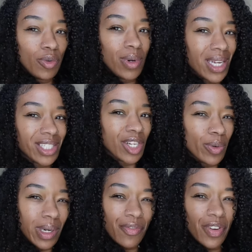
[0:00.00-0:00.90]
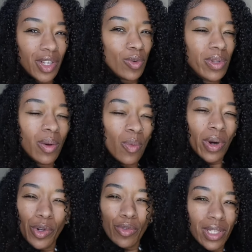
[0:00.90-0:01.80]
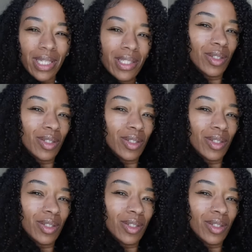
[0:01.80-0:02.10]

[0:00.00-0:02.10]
you're not showing up for you, then what are you really